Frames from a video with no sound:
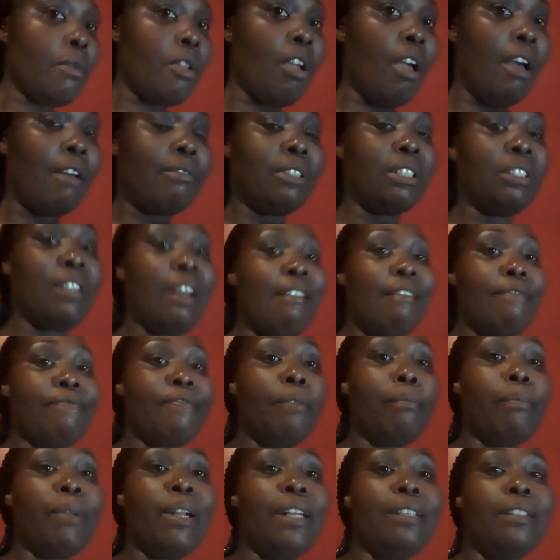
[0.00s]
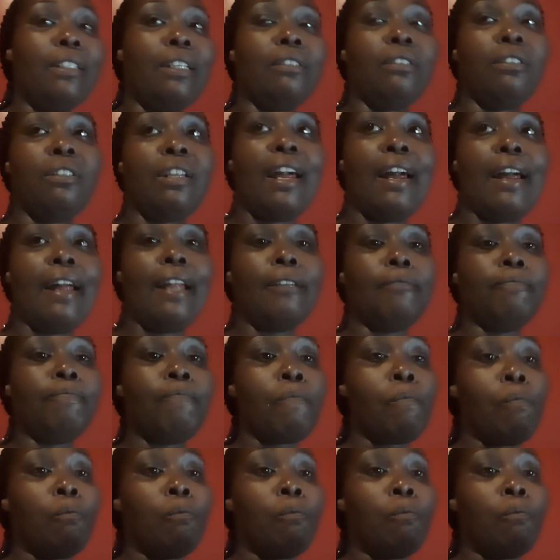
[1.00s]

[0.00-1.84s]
I was hot from being outside.